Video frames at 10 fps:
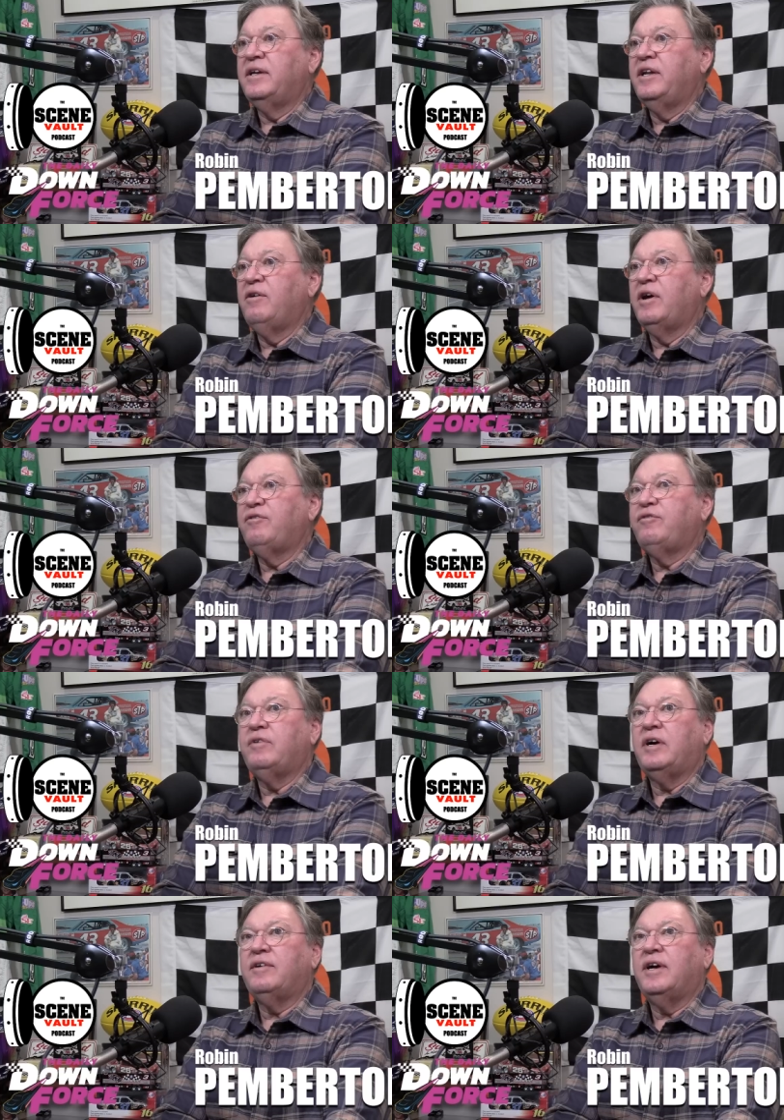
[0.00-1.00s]

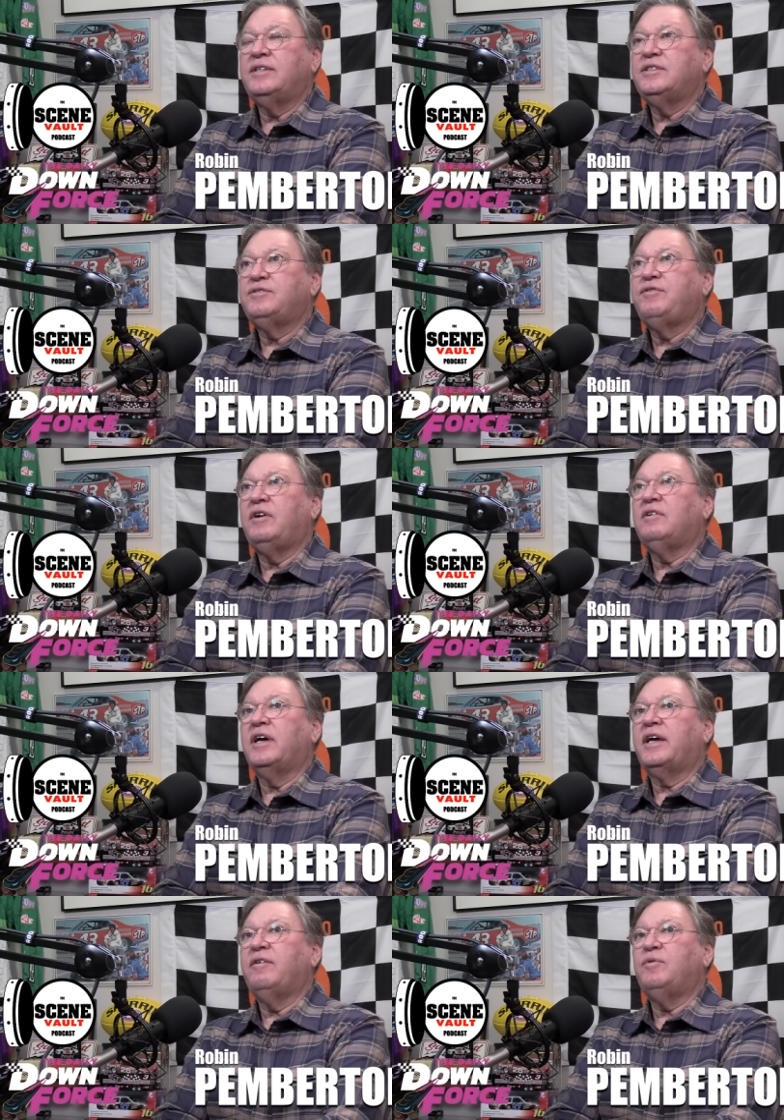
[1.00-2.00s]
I just felt
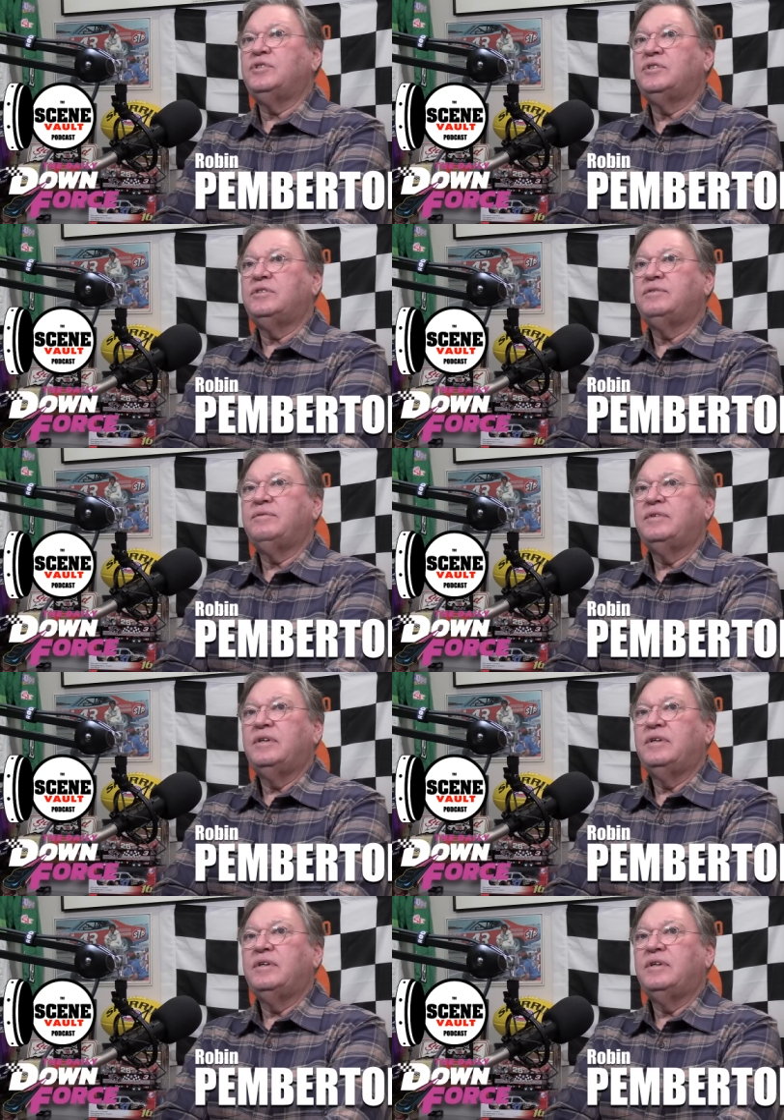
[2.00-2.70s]
like it was,